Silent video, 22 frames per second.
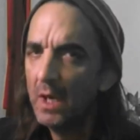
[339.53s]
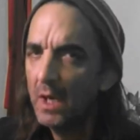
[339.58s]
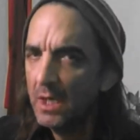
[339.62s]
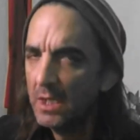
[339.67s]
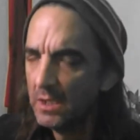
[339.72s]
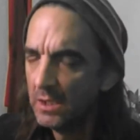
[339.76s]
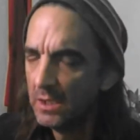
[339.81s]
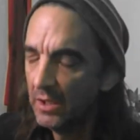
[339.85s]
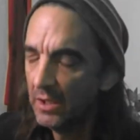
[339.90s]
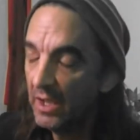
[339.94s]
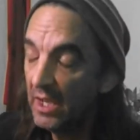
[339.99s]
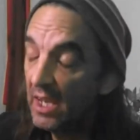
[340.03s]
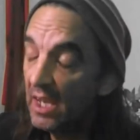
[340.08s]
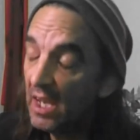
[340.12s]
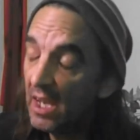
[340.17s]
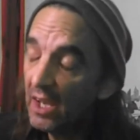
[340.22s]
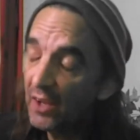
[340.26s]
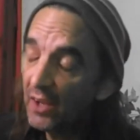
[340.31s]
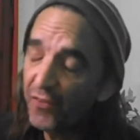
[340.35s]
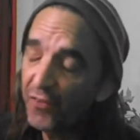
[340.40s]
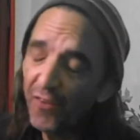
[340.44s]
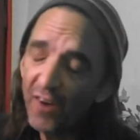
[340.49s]
And
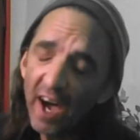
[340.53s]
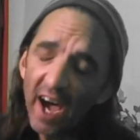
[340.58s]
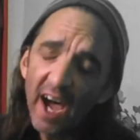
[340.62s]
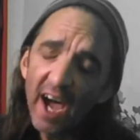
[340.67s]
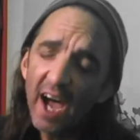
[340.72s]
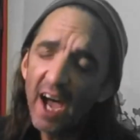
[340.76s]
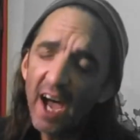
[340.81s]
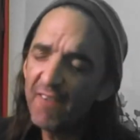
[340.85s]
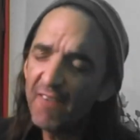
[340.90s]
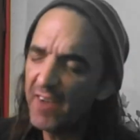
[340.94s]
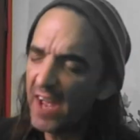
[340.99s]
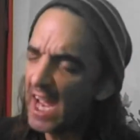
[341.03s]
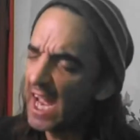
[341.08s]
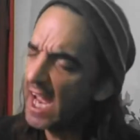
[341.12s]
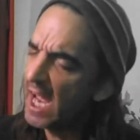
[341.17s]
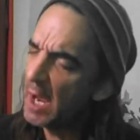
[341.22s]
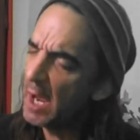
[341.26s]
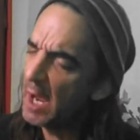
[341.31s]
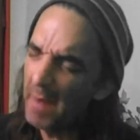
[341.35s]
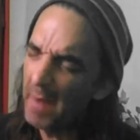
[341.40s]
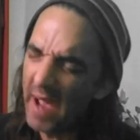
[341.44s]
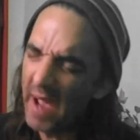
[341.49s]
these
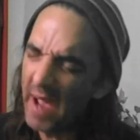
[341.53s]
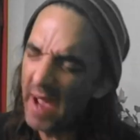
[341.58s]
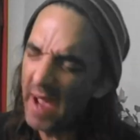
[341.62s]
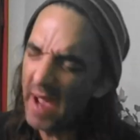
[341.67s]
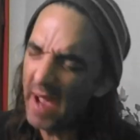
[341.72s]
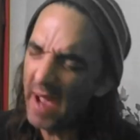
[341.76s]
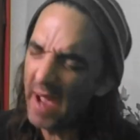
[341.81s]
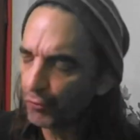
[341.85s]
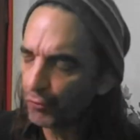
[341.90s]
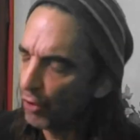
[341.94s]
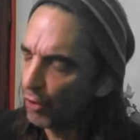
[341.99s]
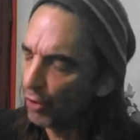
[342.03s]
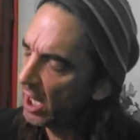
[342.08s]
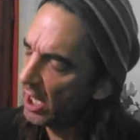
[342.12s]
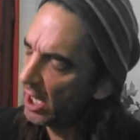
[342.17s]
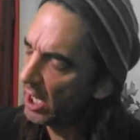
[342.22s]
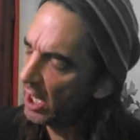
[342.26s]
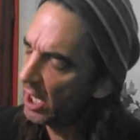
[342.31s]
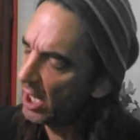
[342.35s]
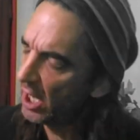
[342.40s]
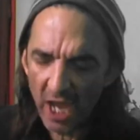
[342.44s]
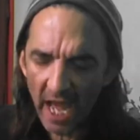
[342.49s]
5'8" bastards run a
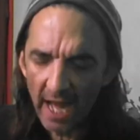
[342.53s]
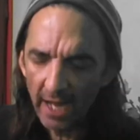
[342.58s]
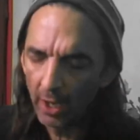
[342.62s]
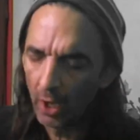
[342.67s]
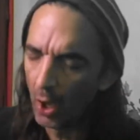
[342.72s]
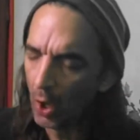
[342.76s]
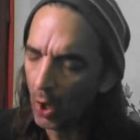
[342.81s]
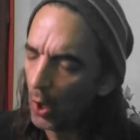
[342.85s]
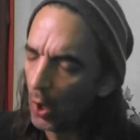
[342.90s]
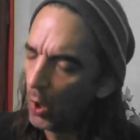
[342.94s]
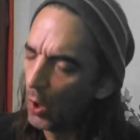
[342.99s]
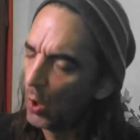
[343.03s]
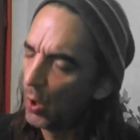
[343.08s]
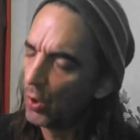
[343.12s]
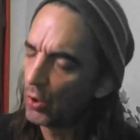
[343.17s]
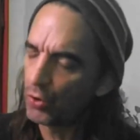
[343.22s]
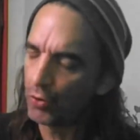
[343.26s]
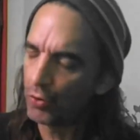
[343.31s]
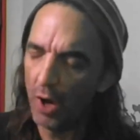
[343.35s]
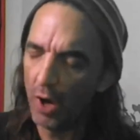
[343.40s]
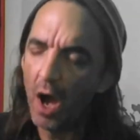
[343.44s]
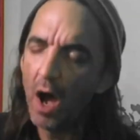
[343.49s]
shallow
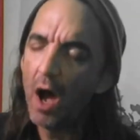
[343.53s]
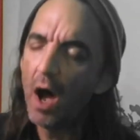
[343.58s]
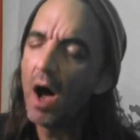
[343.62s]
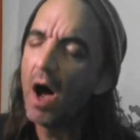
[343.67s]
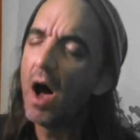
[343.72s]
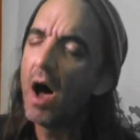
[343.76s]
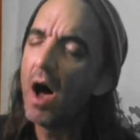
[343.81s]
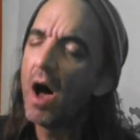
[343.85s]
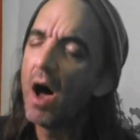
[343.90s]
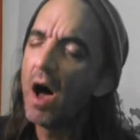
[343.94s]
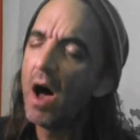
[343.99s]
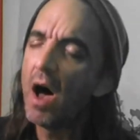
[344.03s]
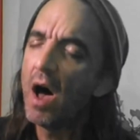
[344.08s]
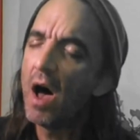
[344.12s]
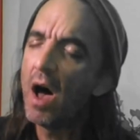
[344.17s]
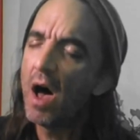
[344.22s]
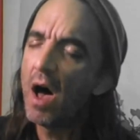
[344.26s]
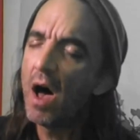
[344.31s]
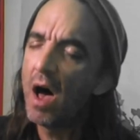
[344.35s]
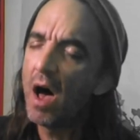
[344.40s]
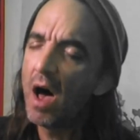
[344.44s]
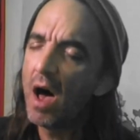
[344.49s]

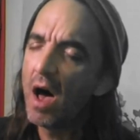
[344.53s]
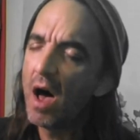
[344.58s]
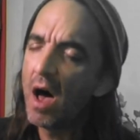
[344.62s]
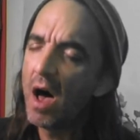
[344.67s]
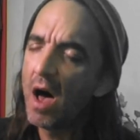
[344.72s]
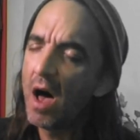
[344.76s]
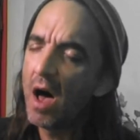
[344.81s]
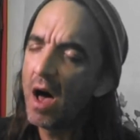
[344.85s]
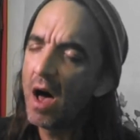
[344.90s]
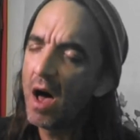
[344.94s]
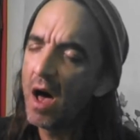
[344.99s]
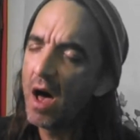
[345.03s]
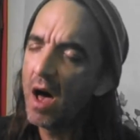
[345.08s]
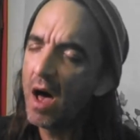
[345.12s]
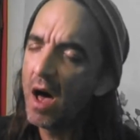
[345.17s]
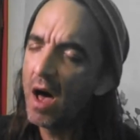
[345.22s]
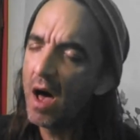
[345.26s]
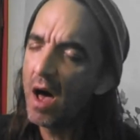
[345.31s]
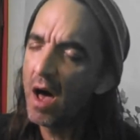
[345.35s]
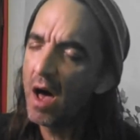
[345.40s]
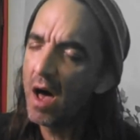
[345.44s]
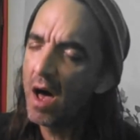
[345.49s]

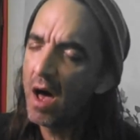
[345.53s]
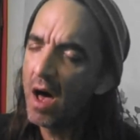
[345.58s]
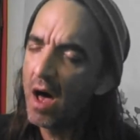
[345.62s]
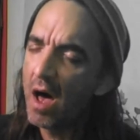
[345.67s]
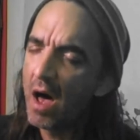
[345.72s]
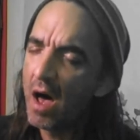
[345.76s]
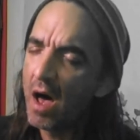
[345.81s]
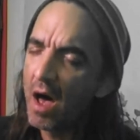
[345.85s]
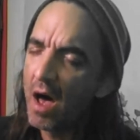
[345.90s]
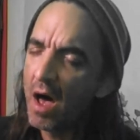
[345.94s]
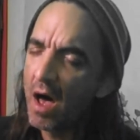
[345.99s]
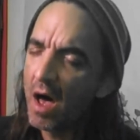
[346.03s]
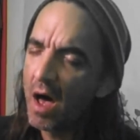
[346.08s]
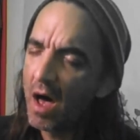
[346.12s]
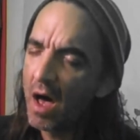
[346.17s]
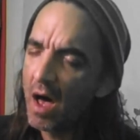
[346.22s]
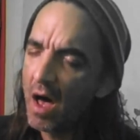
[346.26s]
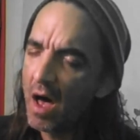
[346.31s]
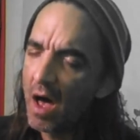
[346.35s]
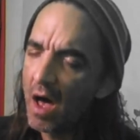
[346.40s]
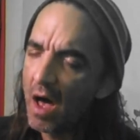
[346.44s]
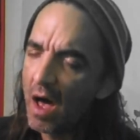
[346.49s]

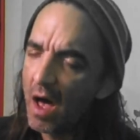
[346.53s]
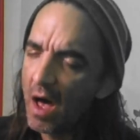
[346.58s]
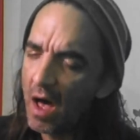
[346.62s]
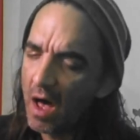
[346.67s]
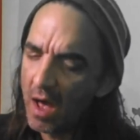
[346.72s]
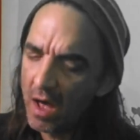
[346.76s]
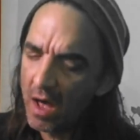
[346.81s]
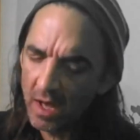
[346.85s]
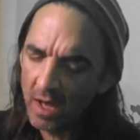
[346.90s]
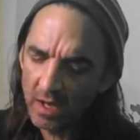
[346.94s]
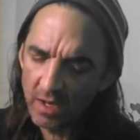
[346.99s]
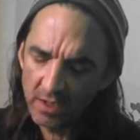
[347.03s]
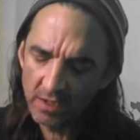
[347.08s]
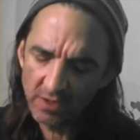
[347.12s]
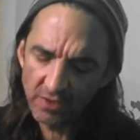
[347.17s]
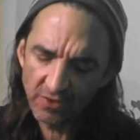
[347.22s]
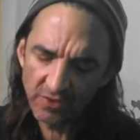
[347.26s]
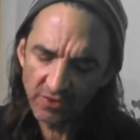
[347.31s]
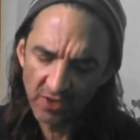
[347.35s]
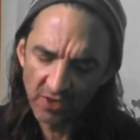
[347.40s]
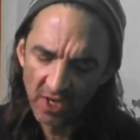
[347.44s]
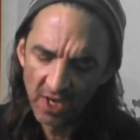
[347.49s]

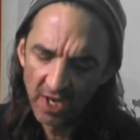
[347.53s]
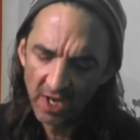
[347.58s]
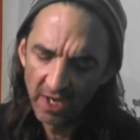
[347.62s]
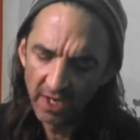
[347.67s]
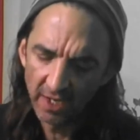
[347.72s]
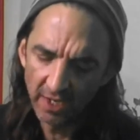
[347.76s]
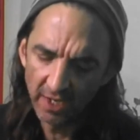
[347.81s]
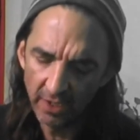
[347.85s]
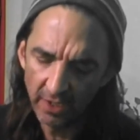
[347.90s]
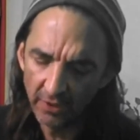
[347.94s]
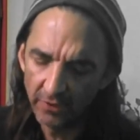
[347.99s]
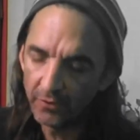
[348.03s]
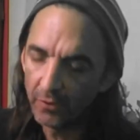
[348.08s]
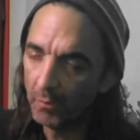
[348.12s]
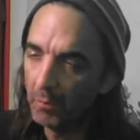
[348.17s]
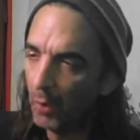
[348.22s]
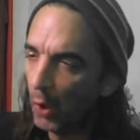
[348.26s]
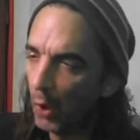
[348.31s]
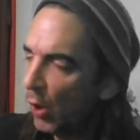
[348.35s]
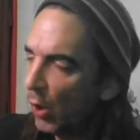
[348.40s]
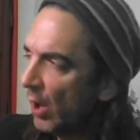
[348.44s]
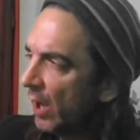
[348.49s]
cross. It's a
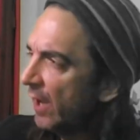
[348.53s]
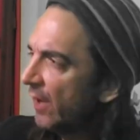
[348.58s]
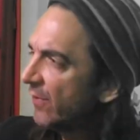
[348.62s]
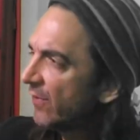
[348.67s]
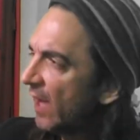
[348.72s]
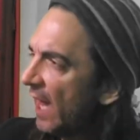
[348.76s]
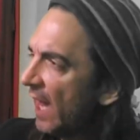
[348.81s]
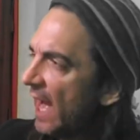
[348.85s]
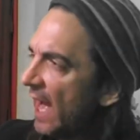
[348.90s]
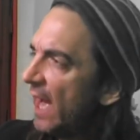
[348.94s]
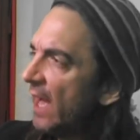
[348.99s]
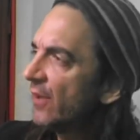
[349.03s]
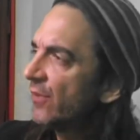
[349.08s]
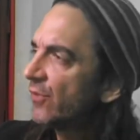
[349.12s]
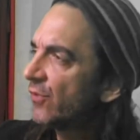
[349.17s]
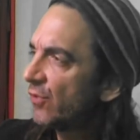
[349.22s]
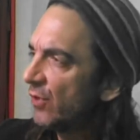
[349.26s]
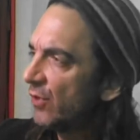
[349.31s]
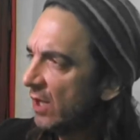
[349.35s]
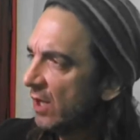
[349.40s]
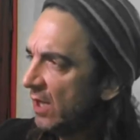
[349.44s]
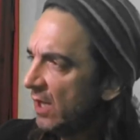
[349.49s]
boy's last
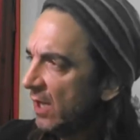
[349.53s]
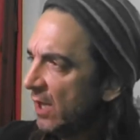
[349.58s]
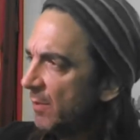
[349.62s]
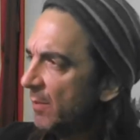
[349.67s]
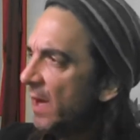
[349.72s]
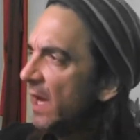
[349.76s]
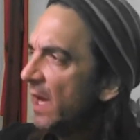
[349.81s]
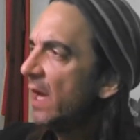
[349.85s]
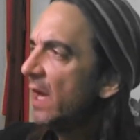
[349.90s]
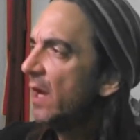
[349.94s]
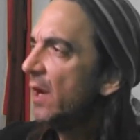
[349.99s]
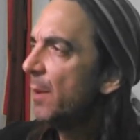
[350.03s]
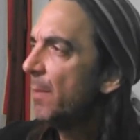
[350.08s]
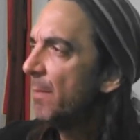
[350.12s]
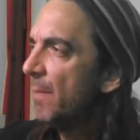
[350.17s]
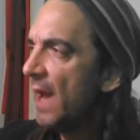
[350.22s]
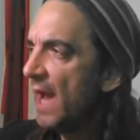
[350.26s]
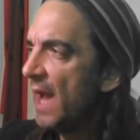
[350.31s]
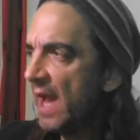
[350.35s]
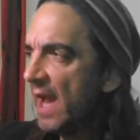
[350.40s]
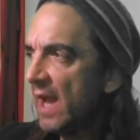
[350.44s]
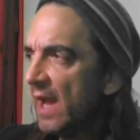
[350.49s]
dream and a
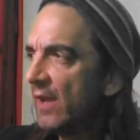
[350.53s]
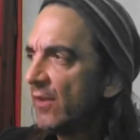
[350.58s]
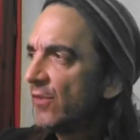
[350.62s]
man's